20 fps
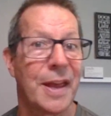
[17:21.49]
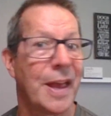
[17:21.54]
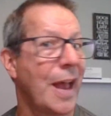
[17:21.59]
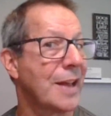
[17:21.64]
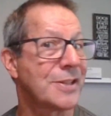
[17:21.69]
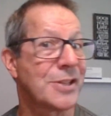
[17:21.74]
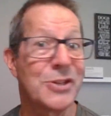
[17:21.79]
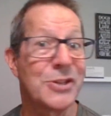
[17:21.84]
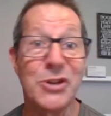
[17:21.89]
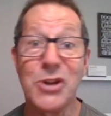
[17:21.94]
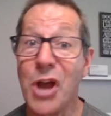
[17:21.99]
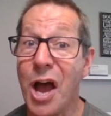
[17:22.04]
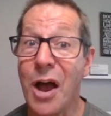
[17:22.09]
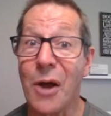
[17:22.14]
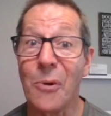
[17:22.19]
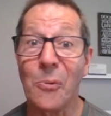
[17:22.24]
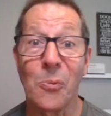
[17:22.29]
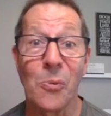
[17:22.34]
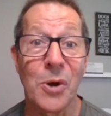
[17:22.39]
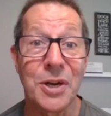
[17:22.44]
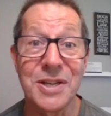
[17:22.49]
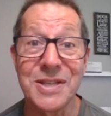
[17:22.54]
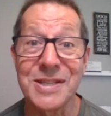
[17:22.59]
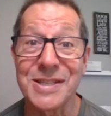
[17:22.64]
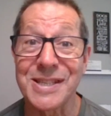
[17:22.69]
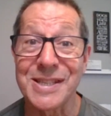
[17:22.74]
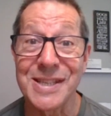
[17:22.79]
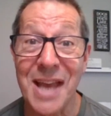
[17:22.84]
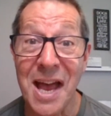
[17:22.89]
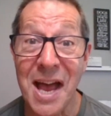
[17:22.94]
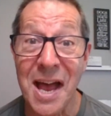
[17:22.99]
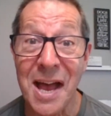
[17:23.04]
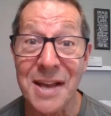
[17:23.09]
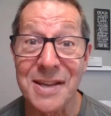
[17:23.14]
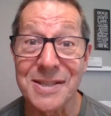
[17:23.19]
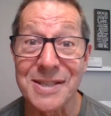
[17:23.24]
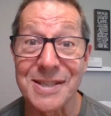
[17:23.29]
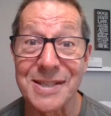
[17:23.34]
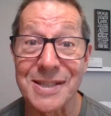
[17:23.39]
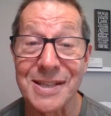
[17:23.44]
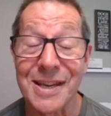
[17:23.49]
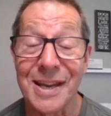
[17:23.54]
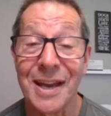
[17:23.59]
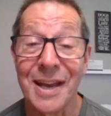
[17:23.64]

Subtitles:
That's not what it says.